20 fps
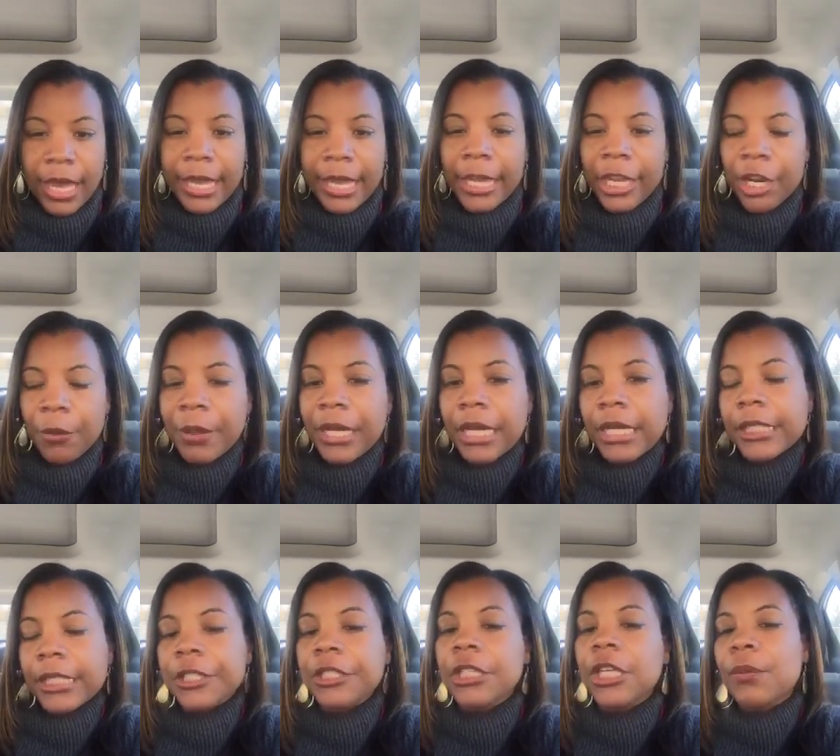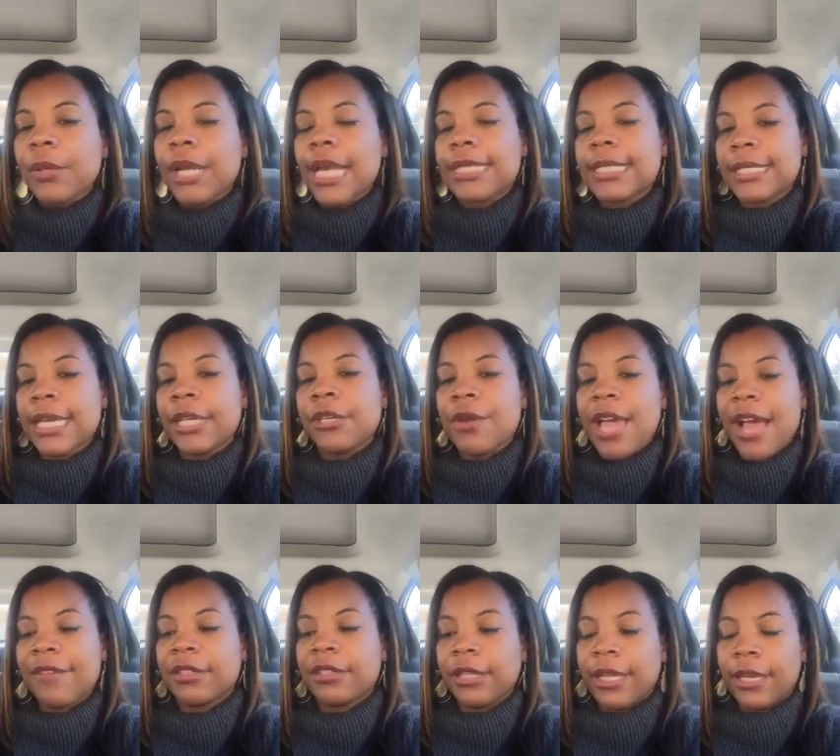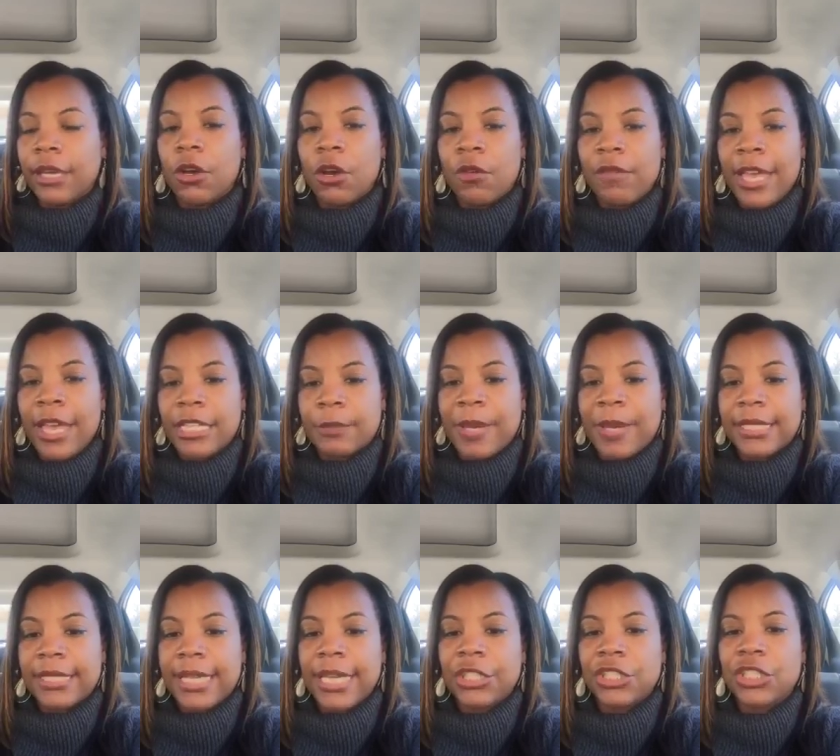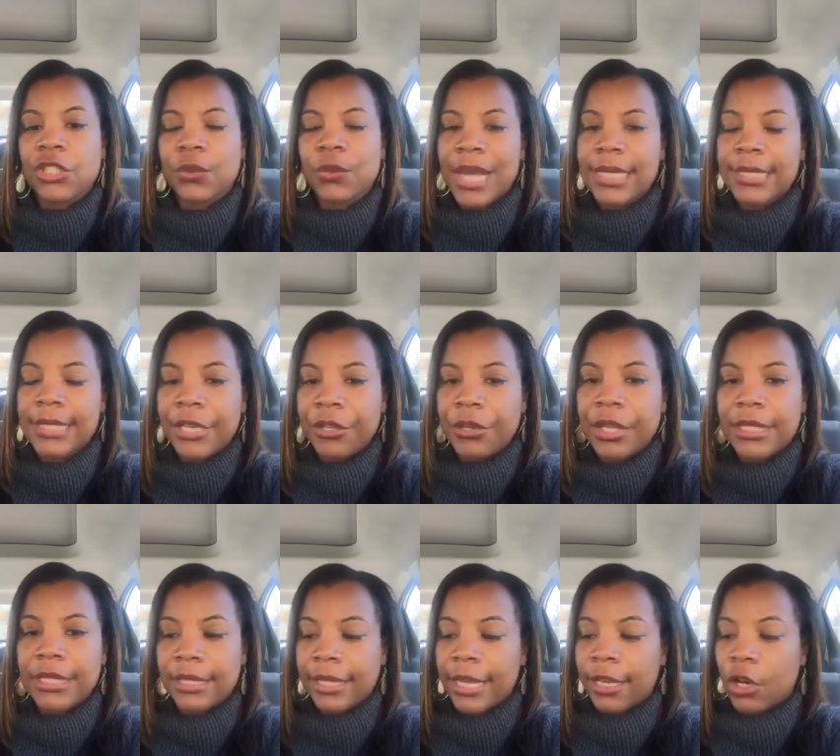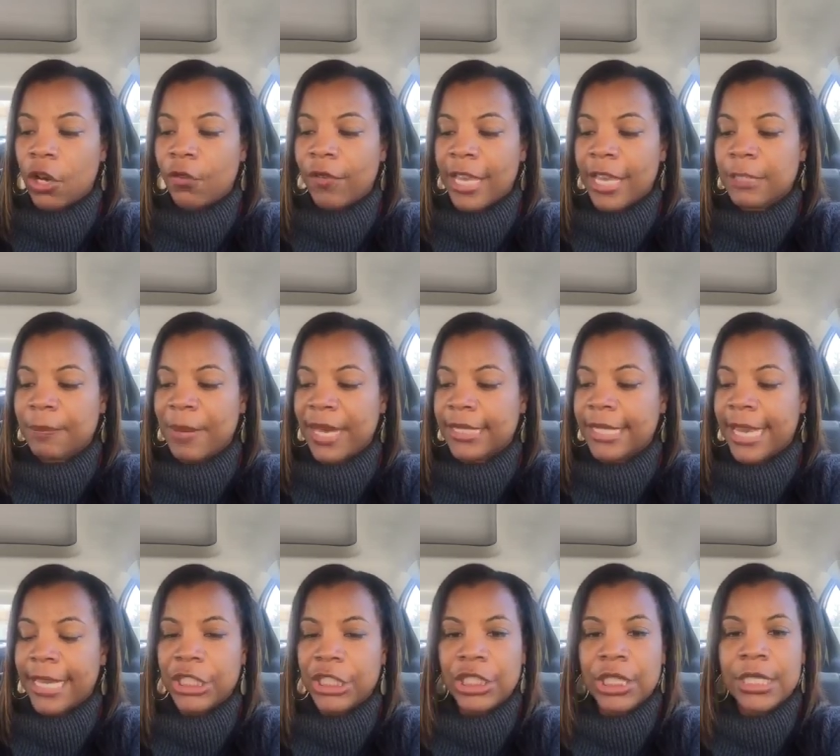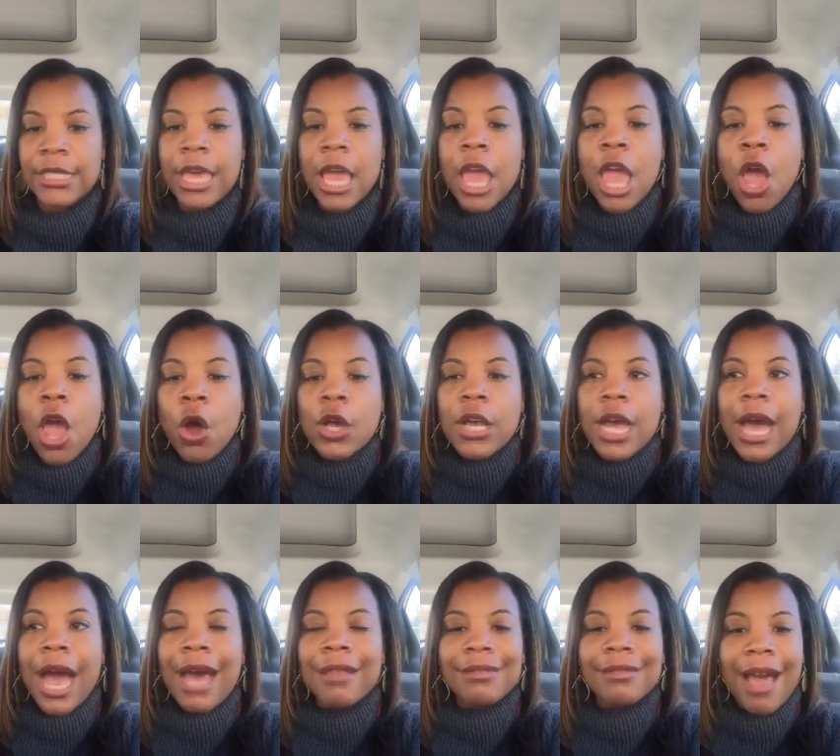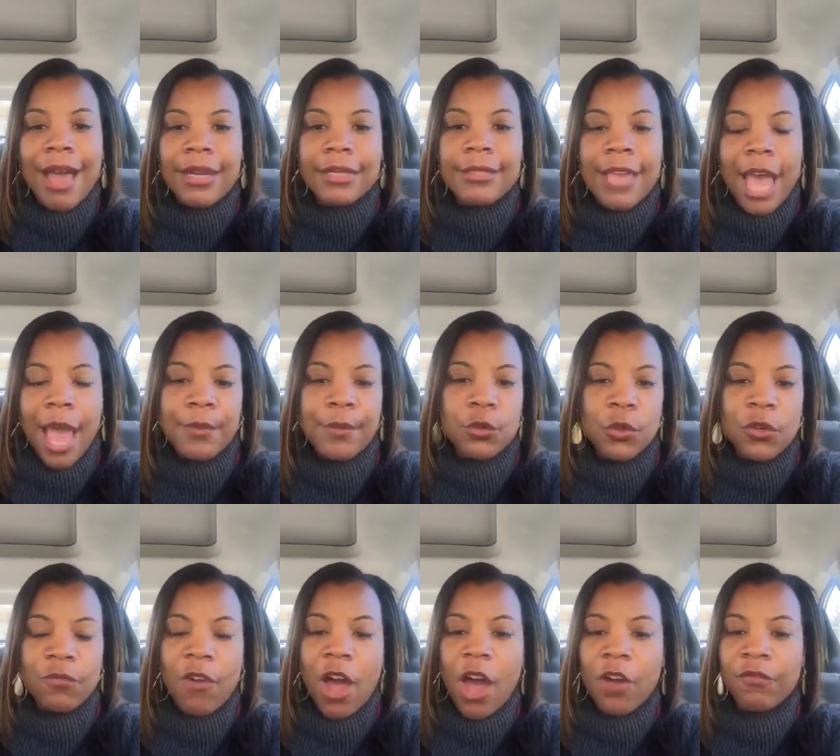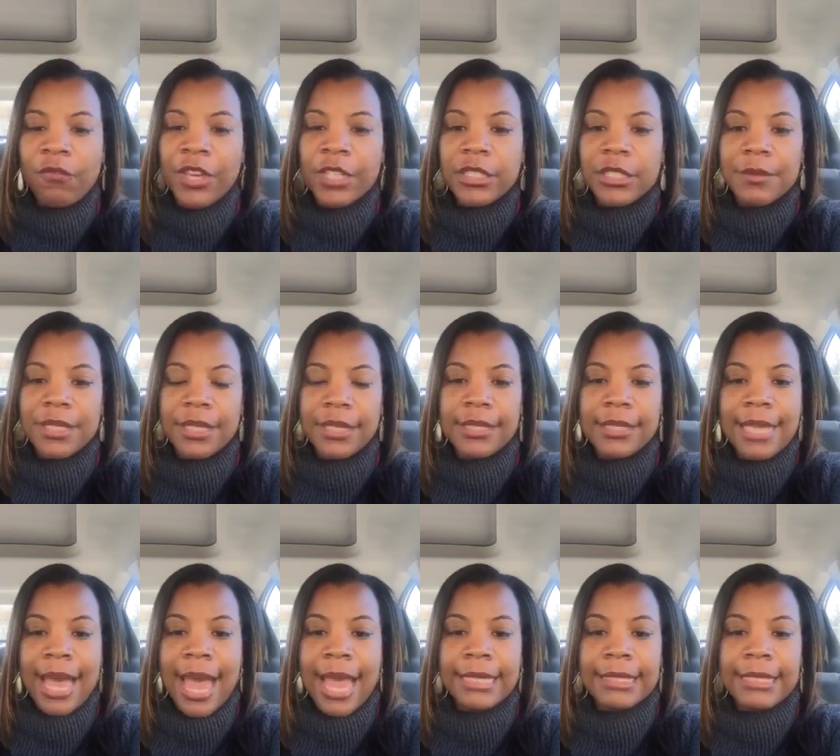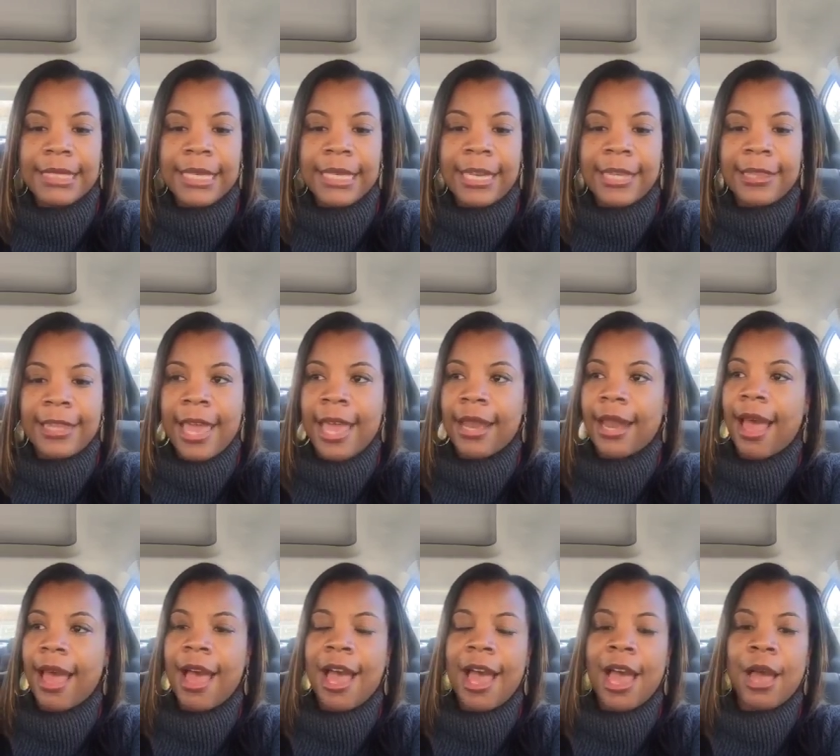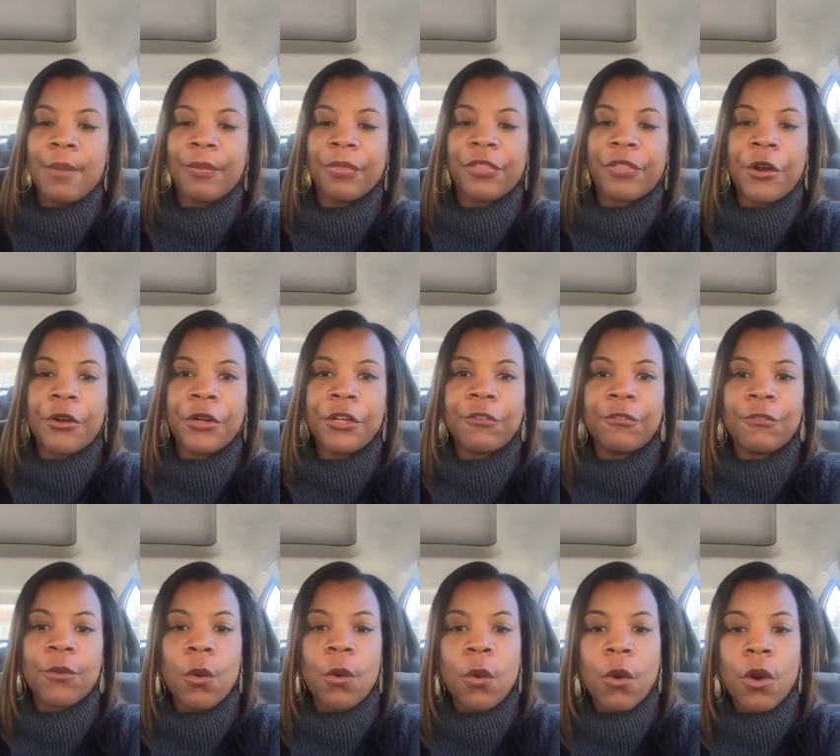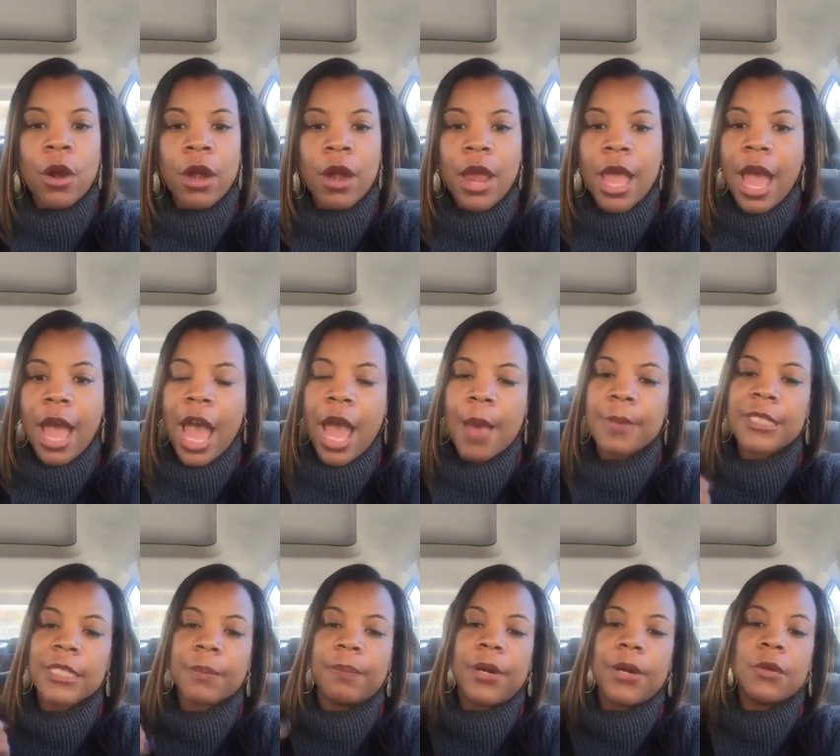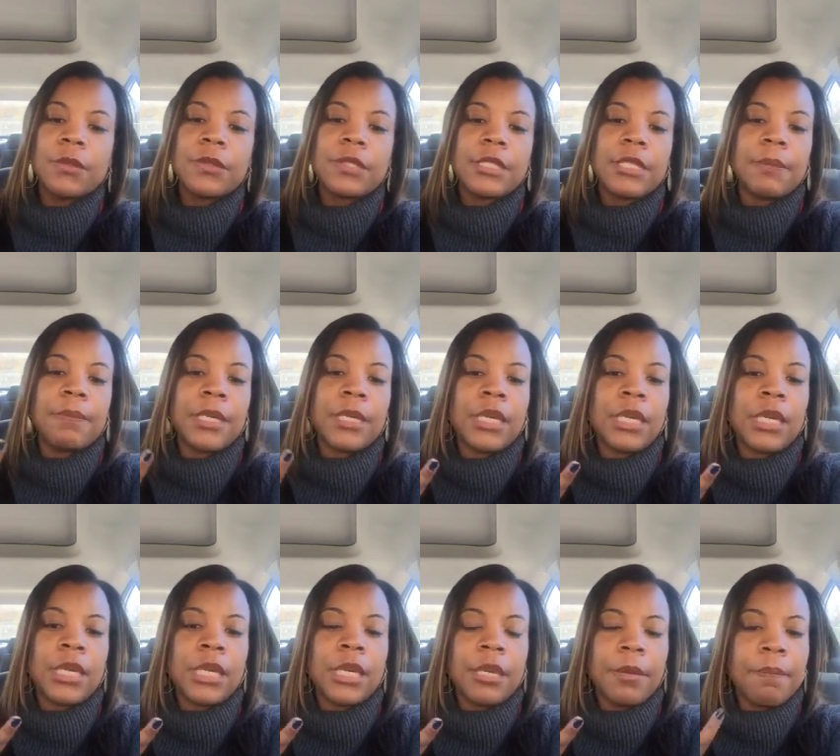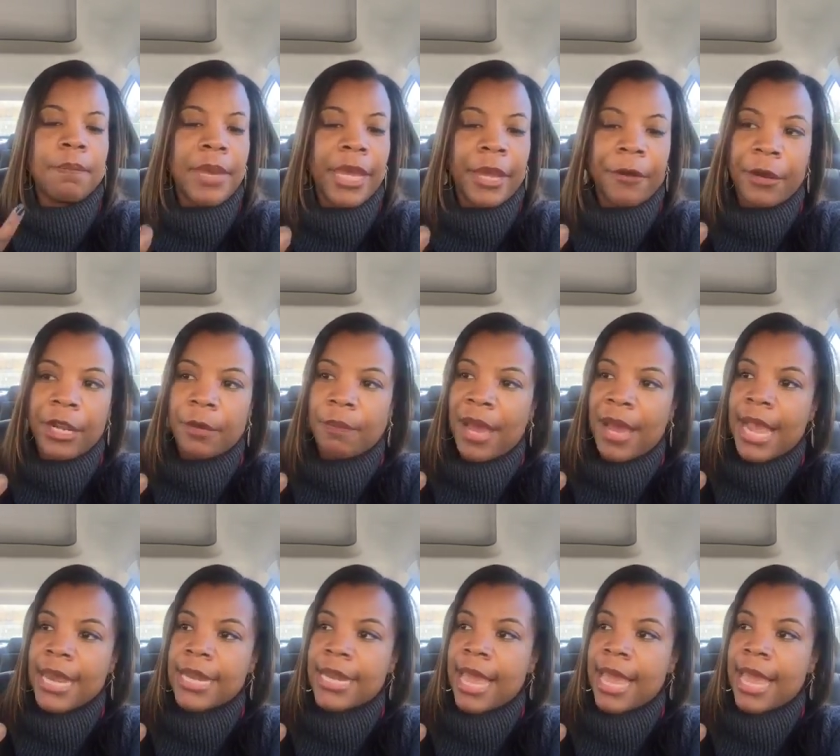Hear me clearly when I say you have to let go of expectations. When I say you need to let go of expectations, a lot of times we fall victim to this idea that I'm 34. I'm supposed to be married by